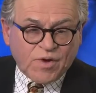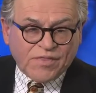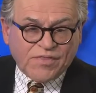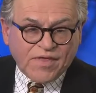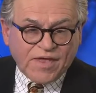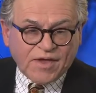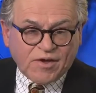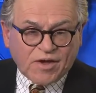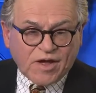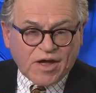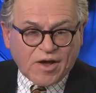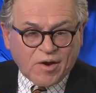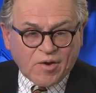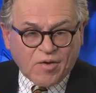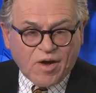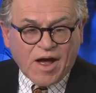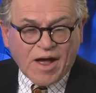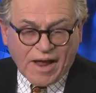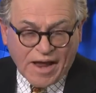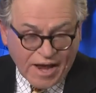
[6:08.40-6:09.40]
I think
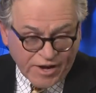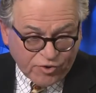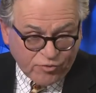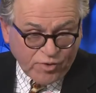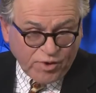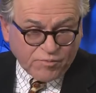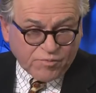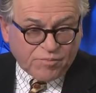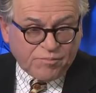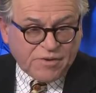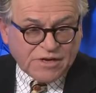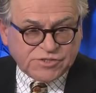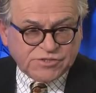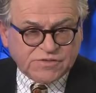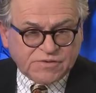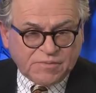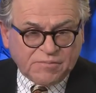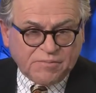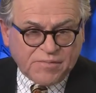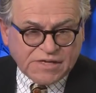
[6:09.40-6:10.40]
I agree with much
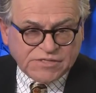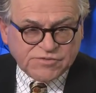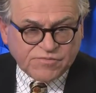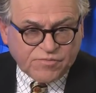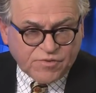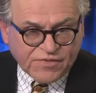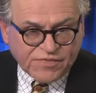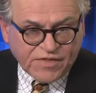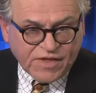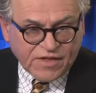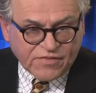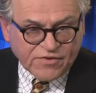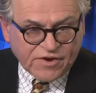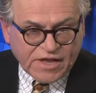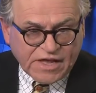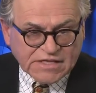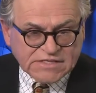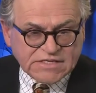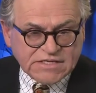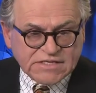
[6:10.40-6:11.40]
of what the other
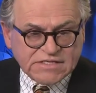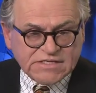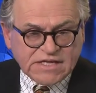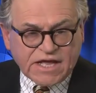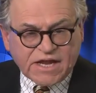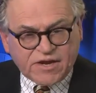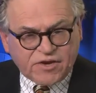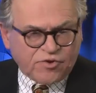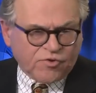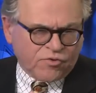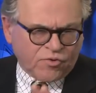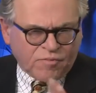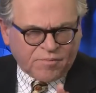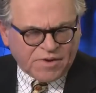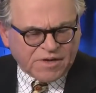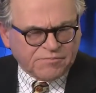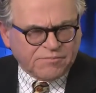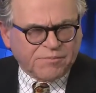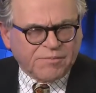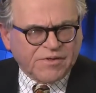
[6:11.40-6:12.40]
guests has said. I don't know
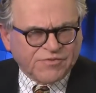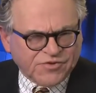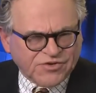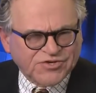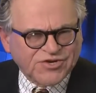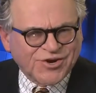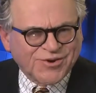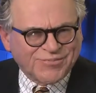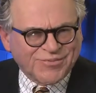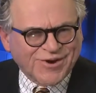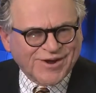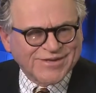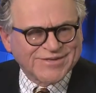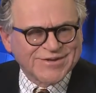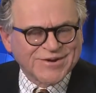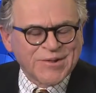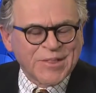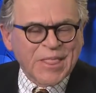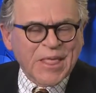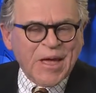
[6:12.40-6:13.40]
about the share price,
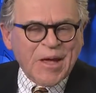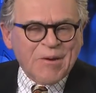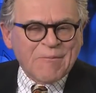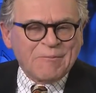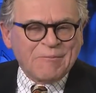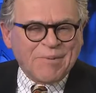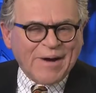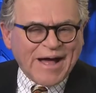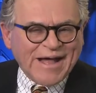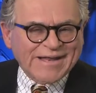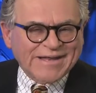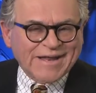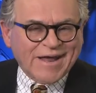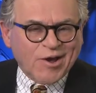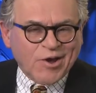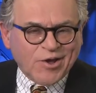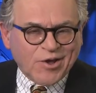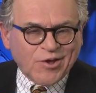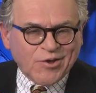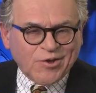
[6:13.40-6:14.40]
but
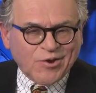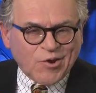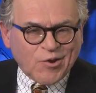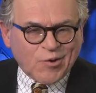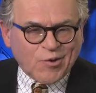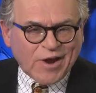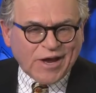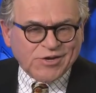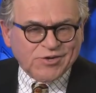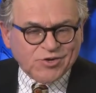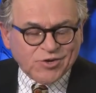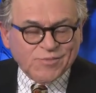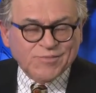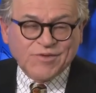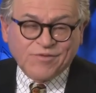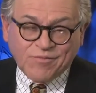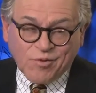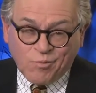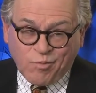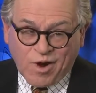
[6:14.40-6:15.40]
in
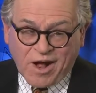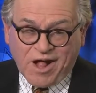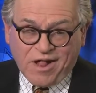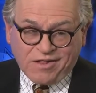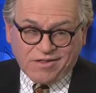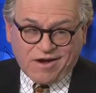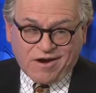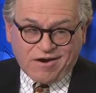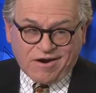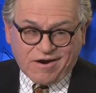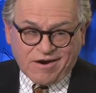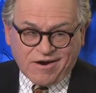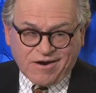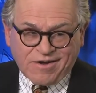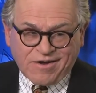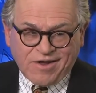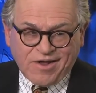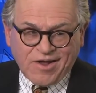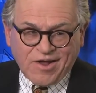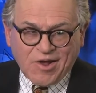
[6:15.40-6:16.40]
terms of a wild
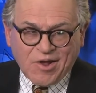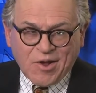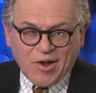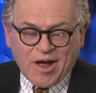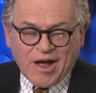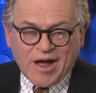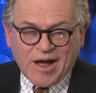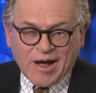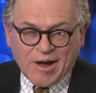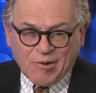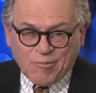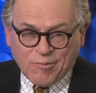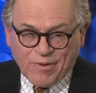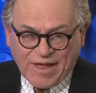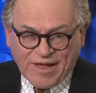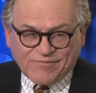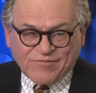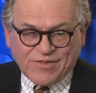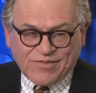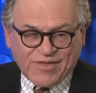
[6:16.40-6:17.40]
card,
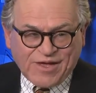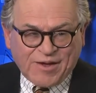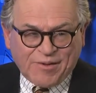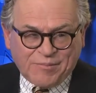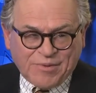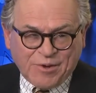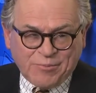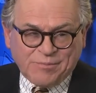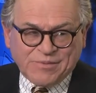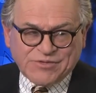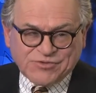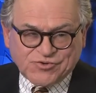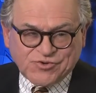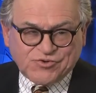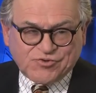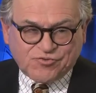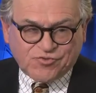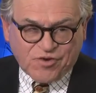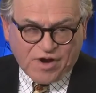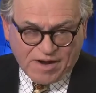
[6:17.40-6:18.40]
we have to think about
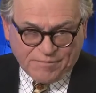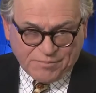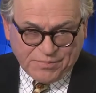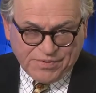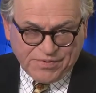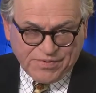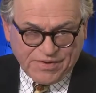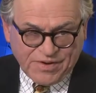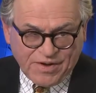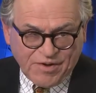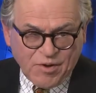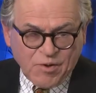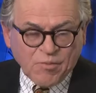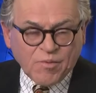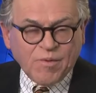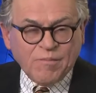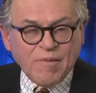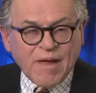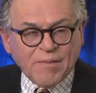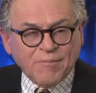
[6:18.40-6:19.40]
Mr. Trump.
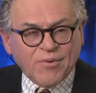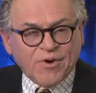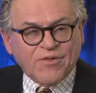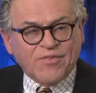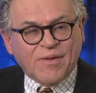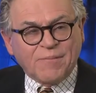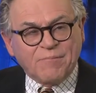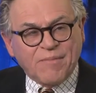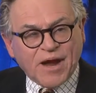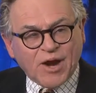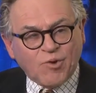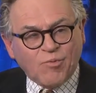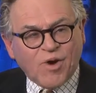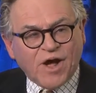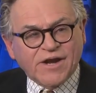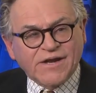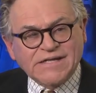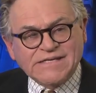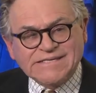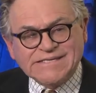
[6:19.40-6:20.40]
Remember that
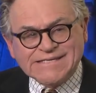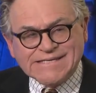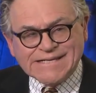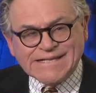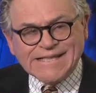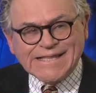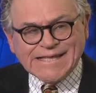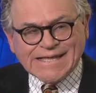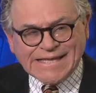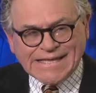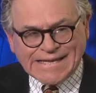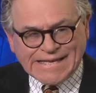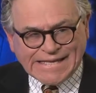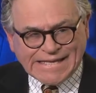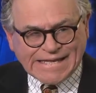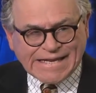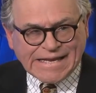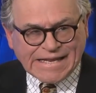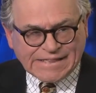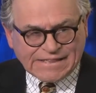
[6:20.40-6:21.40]
marijuana is still
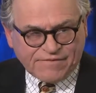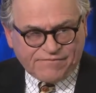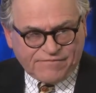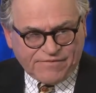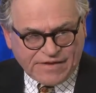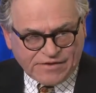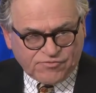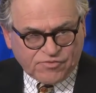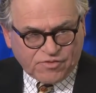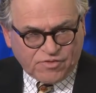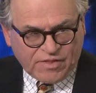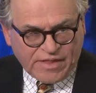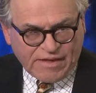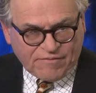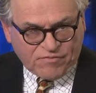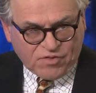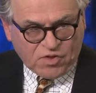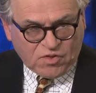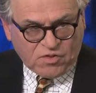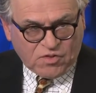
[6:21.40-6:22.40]
illegal at the federal
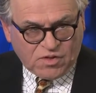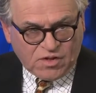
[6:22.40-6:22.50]
level.